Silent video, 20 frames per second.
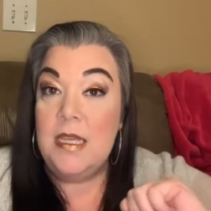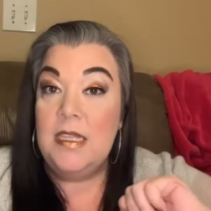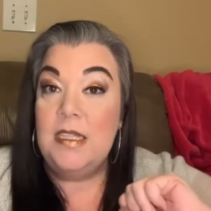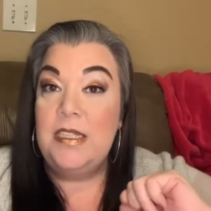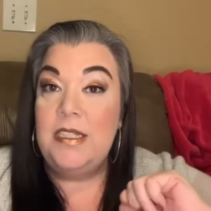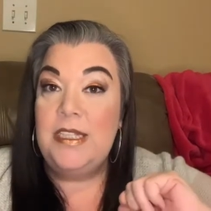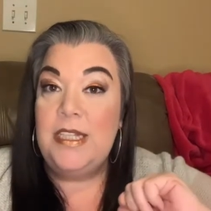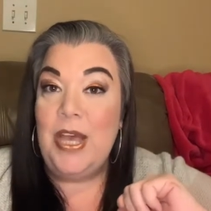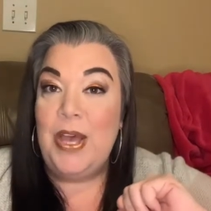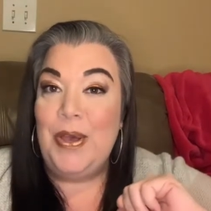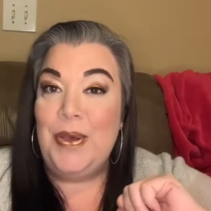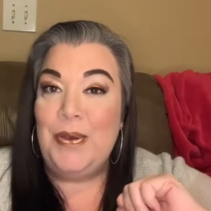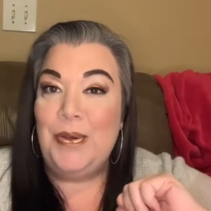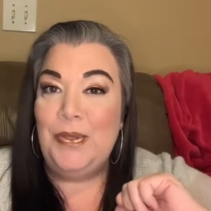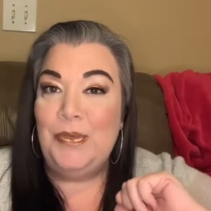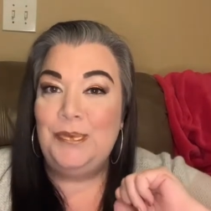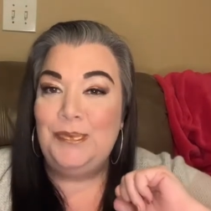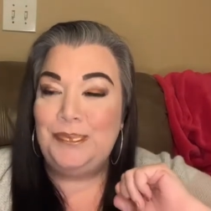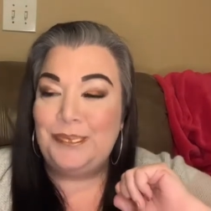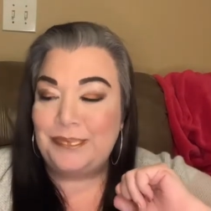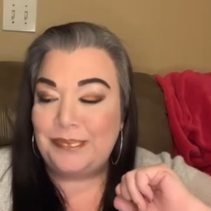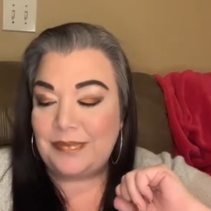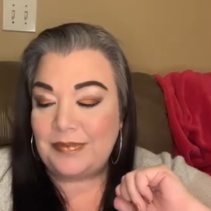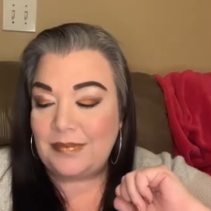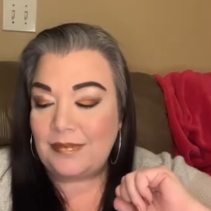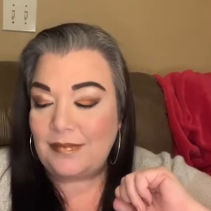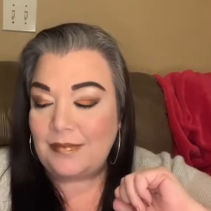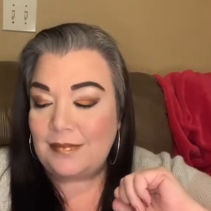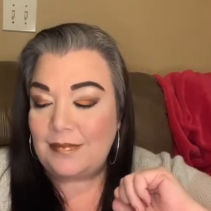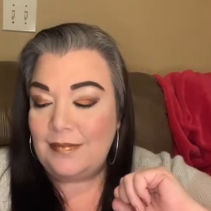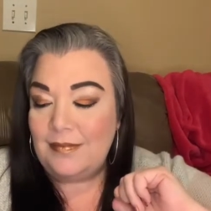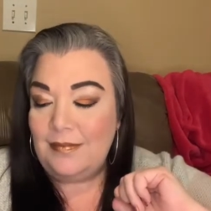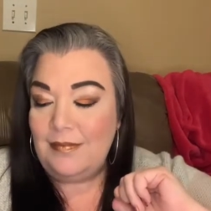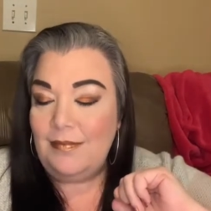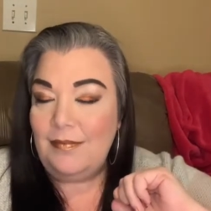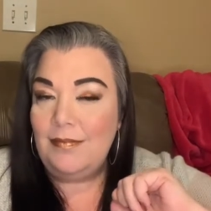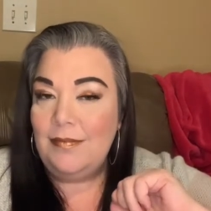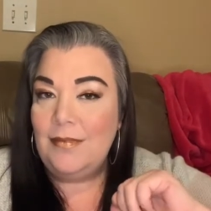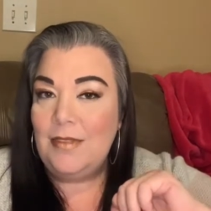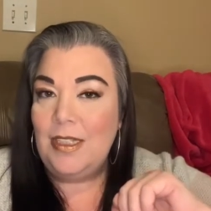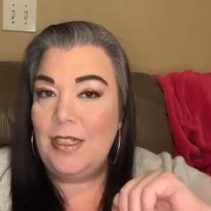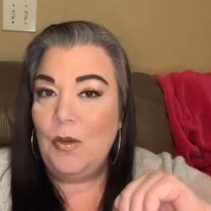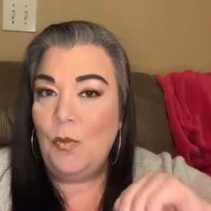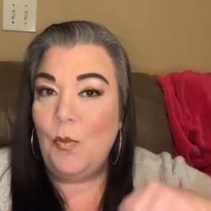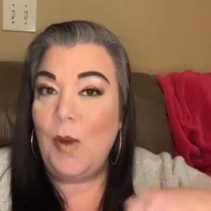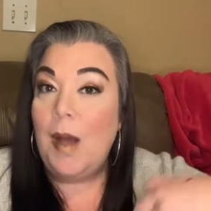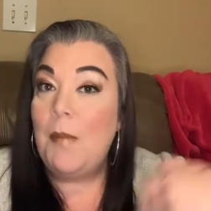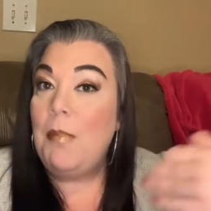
So why